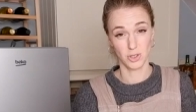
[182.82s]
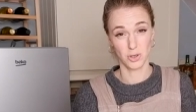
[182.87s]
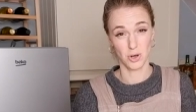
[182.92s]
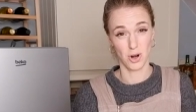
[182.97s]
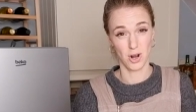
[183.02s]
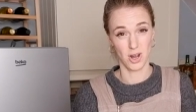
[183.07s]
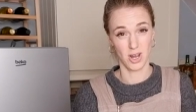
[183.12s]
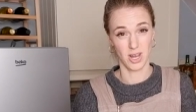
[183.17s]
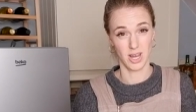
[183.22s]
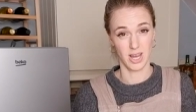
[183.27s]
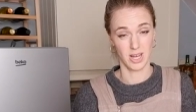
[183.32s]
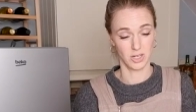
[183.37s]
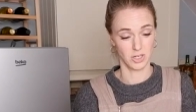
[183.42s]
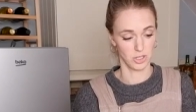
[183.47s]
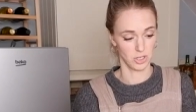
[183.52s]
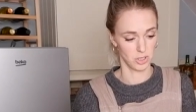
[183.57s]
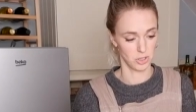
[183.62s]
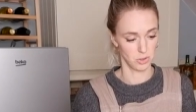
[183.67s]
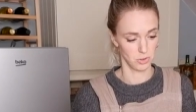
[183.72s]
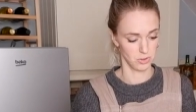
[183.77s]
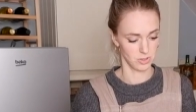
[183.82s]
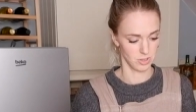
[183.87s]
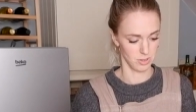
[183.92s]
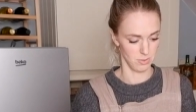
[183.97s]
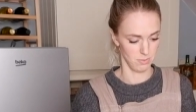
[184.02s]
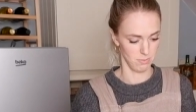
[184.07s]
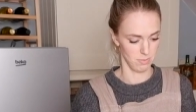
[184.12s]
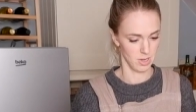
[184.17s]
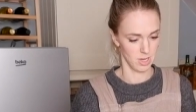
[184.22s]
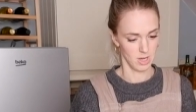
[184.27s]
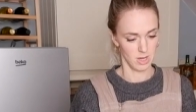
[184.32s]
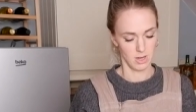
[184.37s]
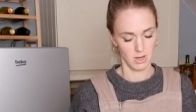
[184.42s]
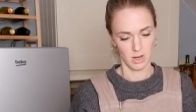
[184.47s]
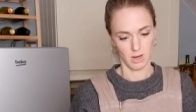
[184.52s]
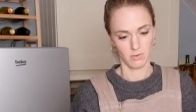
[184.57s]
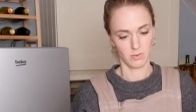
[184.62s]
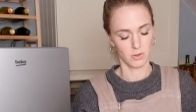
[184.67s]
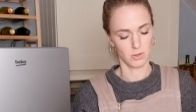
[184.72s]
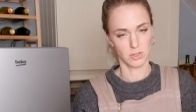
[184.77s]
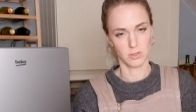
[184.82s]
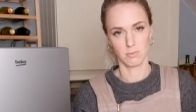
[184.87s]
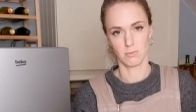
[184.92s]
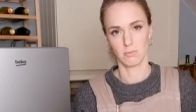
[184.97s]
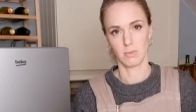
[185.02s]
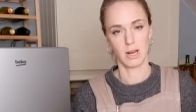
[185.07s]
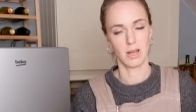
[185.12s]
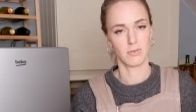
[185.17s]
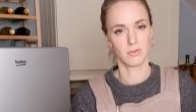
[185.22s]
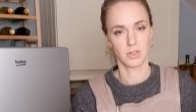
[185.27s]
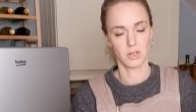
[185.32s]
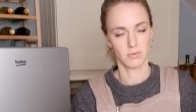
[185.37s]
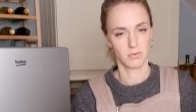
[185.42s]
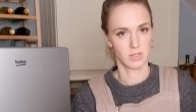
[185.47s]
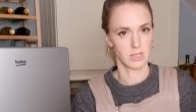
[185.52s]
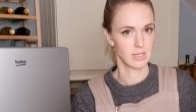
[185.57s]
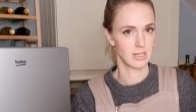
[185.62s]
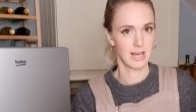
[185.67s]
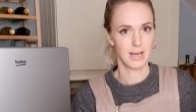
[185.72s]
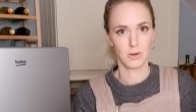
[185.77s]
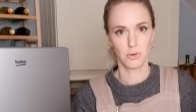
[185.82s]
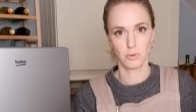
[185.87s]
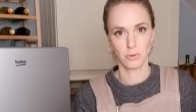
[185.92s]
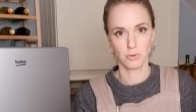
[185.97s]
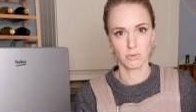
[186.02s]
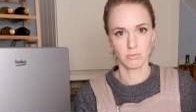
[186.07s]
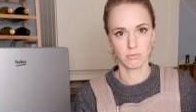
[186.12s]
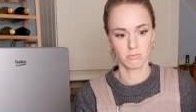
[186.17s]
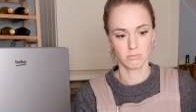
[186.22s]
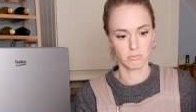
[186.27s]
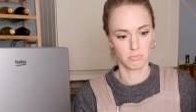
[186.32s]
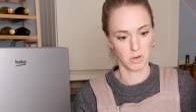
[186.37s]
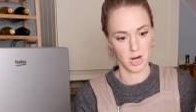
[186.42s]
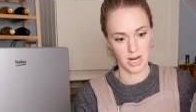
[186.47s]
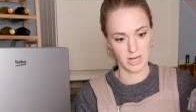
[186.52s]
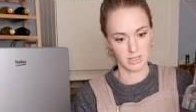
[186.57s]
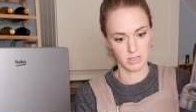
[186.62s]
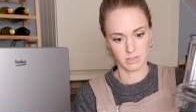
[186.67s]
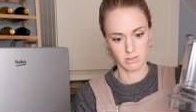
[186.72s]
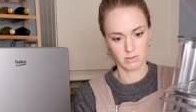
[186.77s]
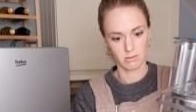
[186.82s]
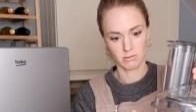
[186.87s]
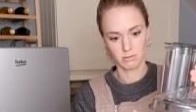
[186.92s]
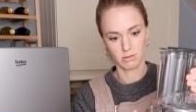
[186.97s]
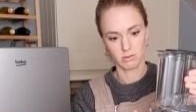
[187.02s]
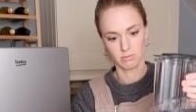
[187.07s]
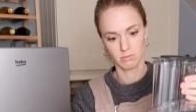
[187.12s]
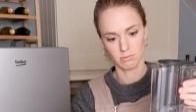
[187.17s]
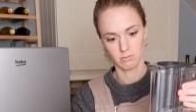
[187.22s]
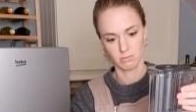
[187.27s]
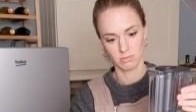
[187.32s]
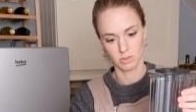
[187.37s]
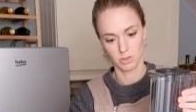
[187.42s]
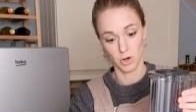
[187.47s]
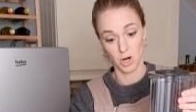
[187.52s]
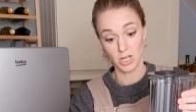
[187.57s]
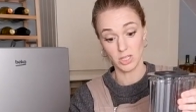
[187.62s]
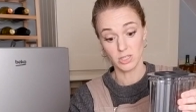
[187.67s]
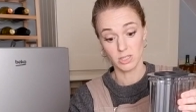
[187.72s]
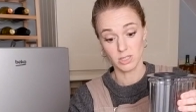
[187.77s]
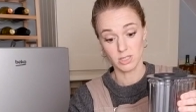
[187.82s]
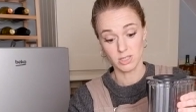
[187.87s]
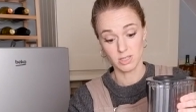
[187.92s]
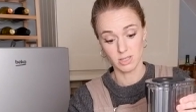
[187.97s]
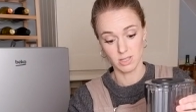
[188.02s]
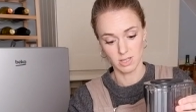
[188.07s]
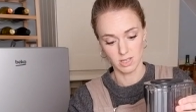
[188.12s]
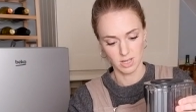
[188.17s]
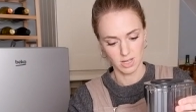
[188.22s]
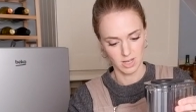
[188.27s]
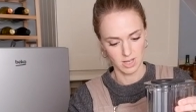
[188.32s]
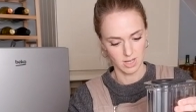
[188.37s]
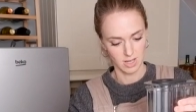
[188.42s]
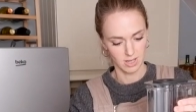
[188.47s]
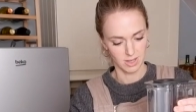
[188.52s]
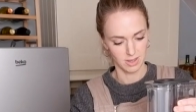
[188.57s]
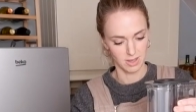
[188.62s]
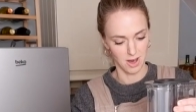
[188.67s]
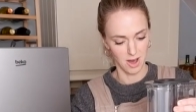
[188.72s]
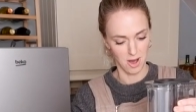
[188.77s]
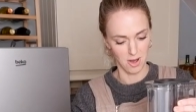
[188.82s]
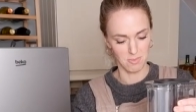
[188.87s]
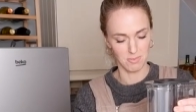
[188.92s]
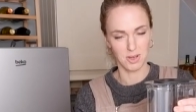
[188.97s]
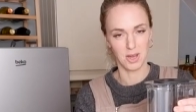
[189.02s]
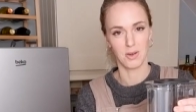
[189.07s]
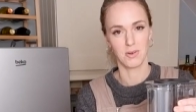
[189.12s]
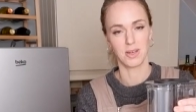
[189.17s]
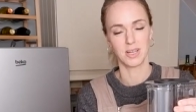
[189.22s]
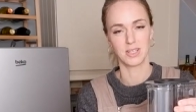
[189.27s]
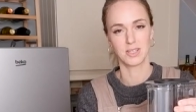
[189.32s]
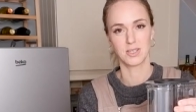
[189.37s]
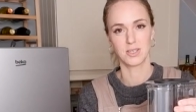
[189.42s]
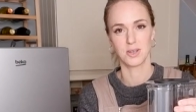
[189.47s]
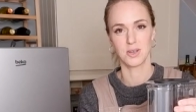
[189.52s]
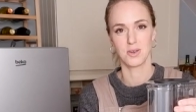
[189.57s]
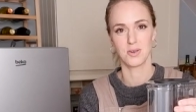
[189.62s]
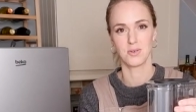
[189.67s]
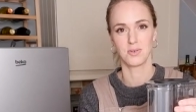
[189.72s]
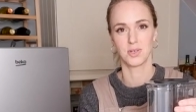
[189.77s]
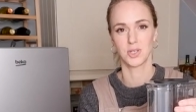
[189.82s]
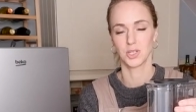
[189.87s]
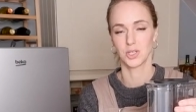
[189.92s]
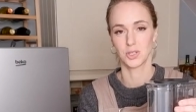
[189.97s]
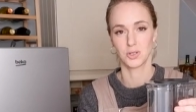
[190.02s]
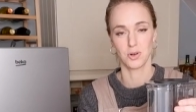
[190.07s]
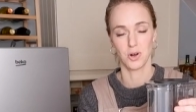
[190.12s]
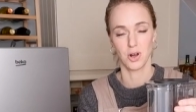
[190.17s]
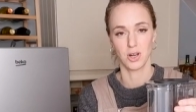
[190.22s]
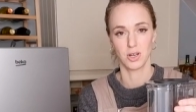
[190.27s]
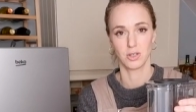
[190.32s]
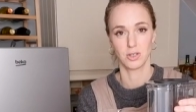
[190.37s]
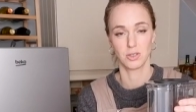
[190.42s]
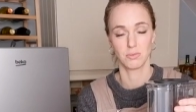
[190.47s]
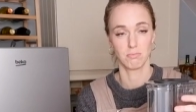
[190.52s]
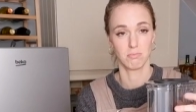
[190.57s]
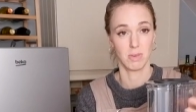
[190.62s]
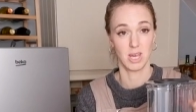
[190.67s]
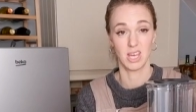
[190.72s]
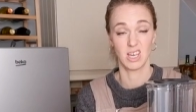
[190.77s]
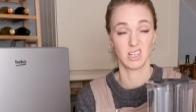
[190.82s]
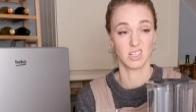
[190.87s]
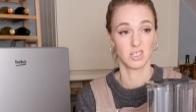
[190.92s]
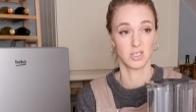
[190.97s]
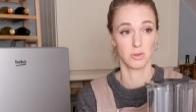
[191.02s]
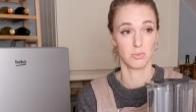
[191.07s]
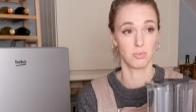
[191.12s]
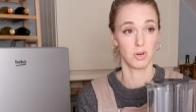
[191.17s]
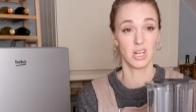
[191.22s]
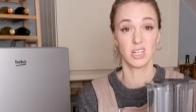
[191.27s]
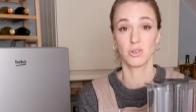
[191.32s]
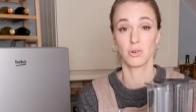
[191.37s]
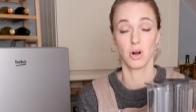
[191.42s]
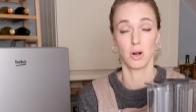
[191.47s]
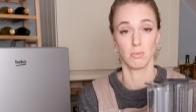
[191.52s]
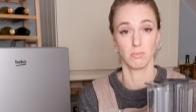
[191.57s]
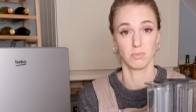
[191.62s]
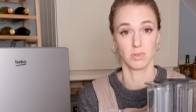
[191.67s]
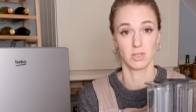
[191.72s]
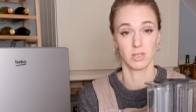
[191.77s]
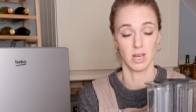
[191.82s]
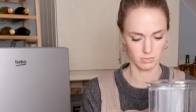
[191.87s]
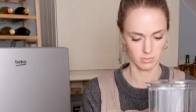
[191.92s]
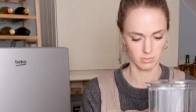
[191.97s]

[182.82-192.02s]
try and just do some, I've got some leftover stale bread crusts that I'm going to just try and make into breadcrumbs.